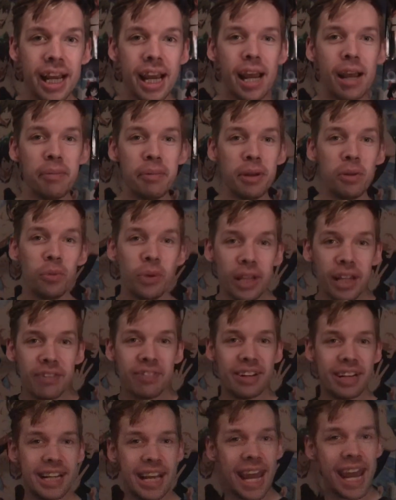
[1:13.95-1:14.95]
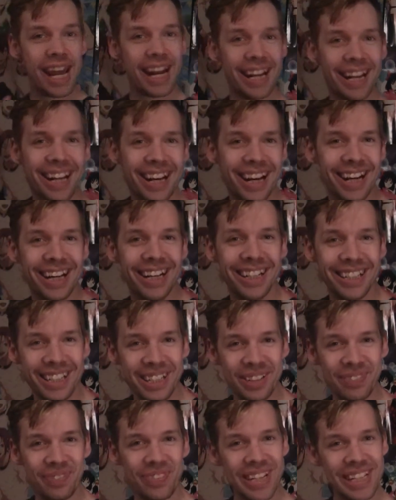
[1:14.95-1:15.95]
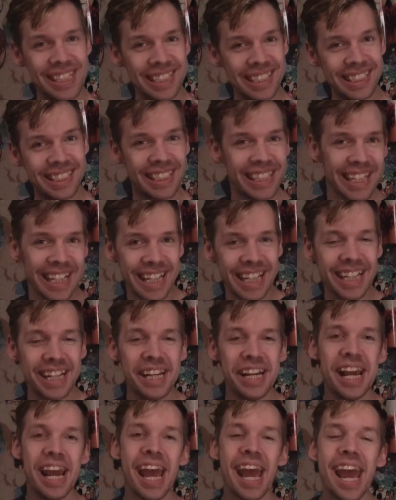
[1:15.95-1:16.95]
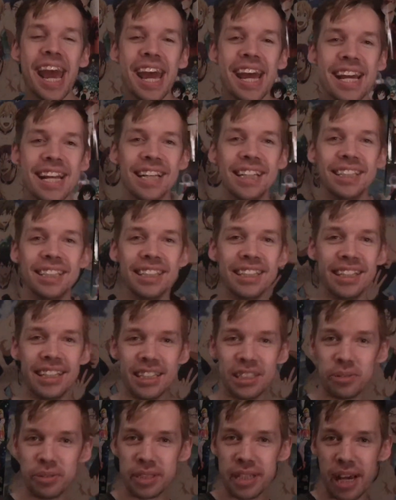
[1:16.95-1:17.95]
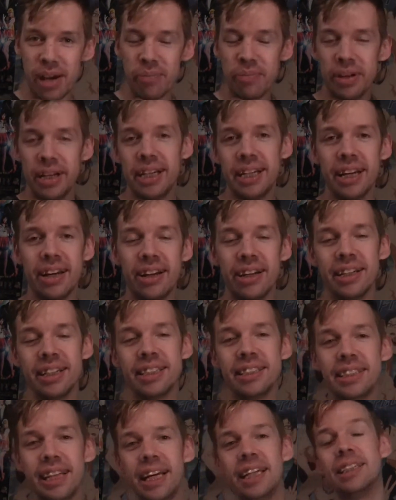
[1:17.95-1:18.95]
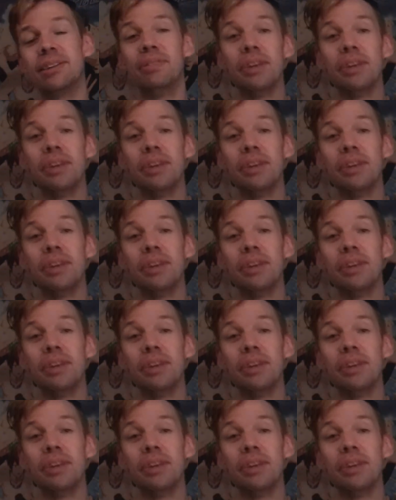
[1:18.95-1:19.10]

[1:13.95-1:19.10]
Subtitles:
I mean, we live in Canada and BC, and this was happening down in the States.